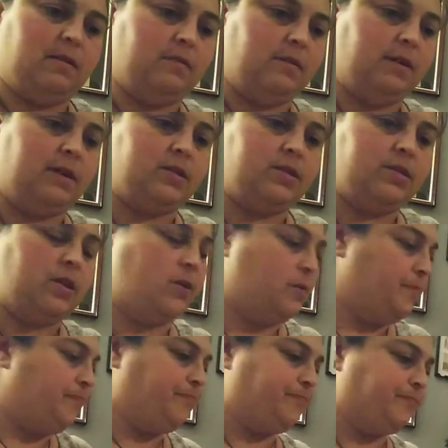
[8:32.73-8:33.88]
Alright,
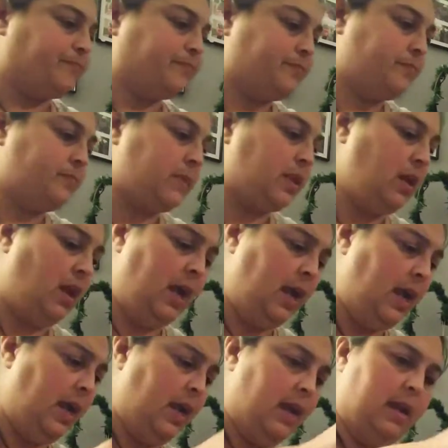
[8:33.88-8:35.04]
so
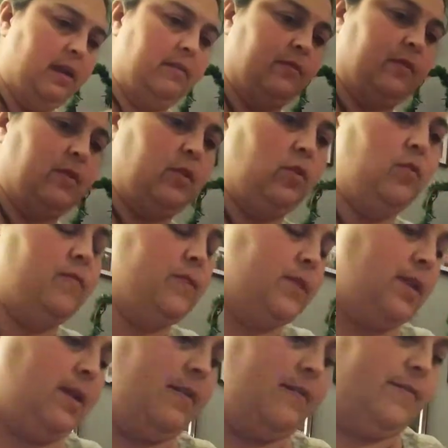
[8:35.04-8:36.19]
I have cloves
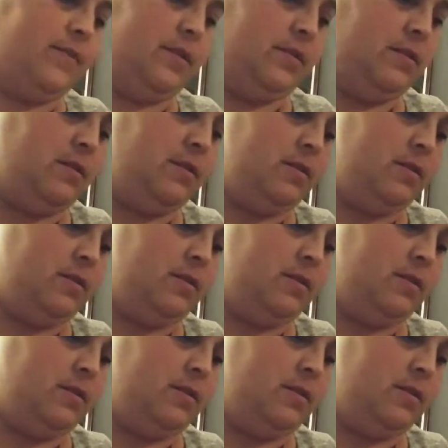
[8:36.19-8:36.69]
left.